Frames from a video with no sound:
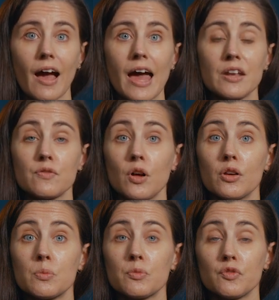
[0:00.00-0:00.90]
and a
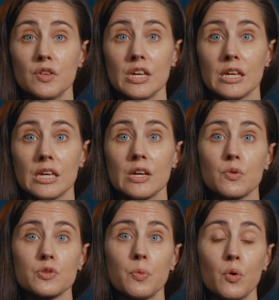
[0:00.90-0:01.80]
volume v
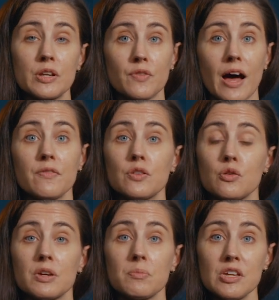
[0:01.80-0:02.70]
equals 0.5
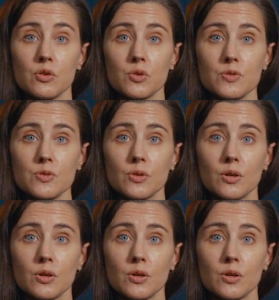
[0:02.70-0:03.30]
cubic meters.